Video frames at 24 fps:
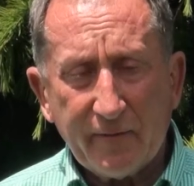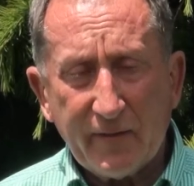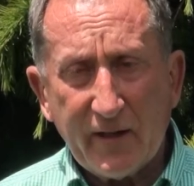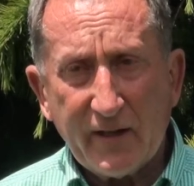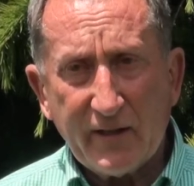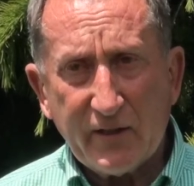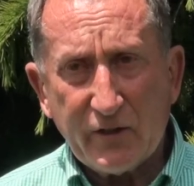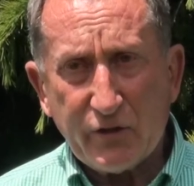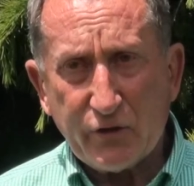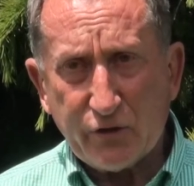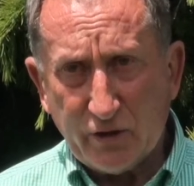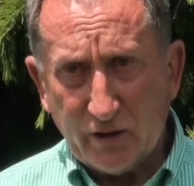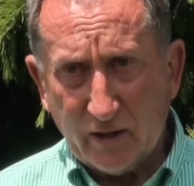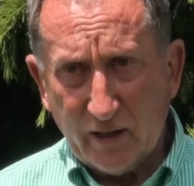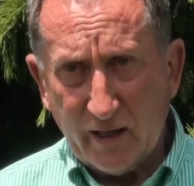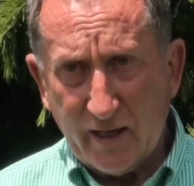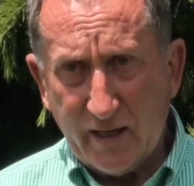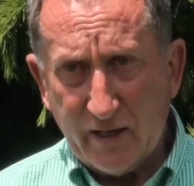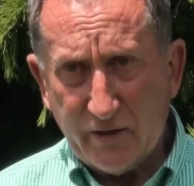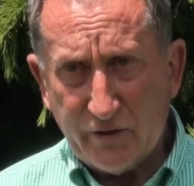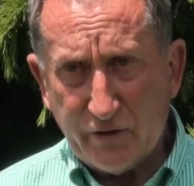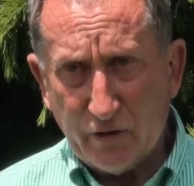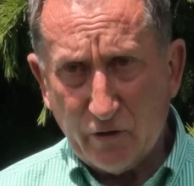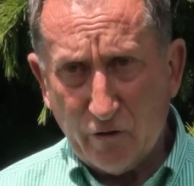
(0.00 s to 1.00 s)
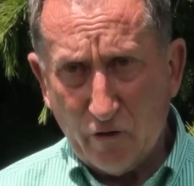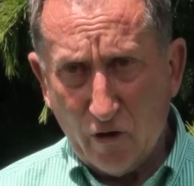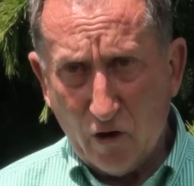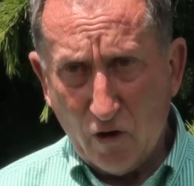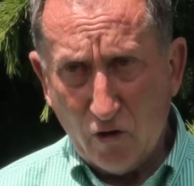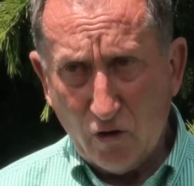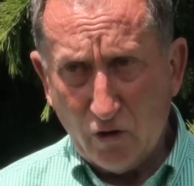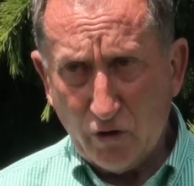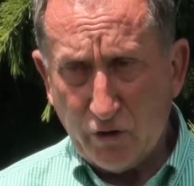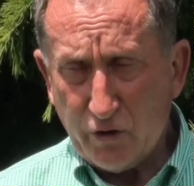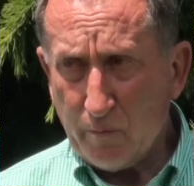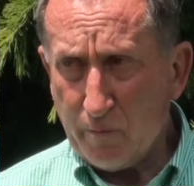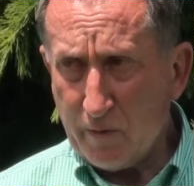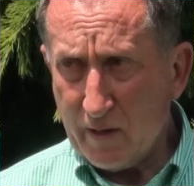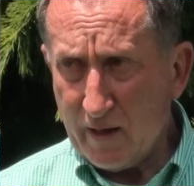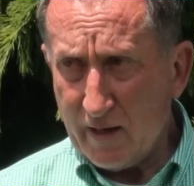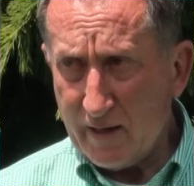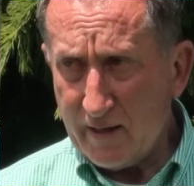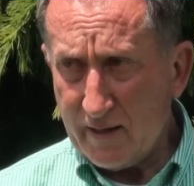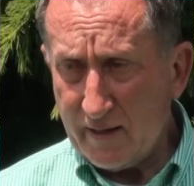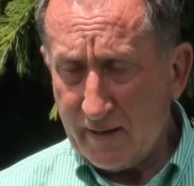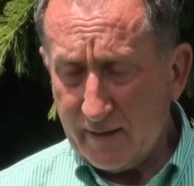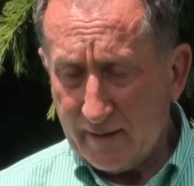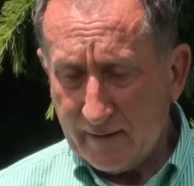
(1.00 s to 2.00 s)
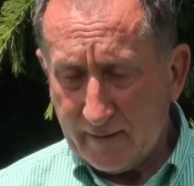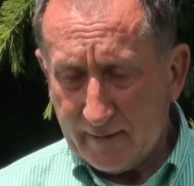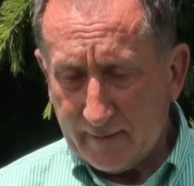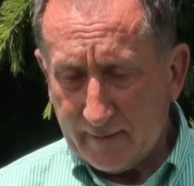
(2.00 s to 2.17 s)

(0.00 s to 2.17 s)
and it still has a role to play.